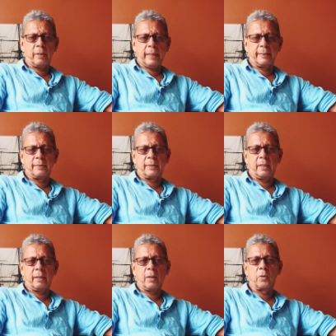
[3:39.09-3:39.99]
and
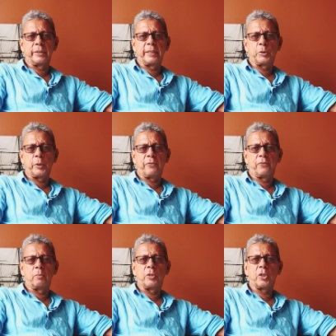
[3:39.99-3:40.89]
according to
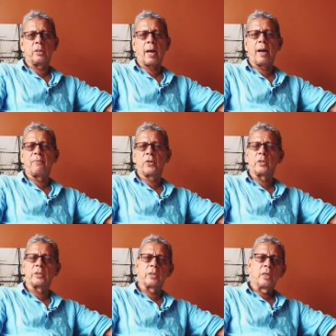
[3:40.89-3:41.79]
information I've
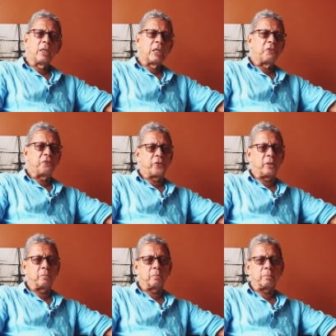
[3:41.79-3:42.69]
got
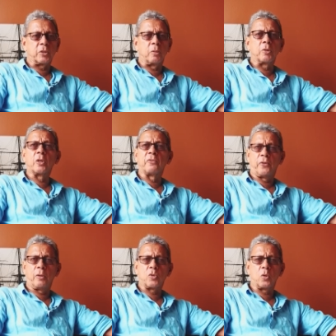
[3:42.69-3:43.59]
from some
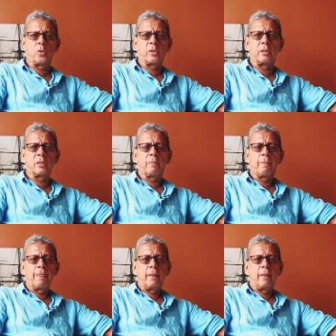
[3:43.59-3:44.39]
confirmed sources,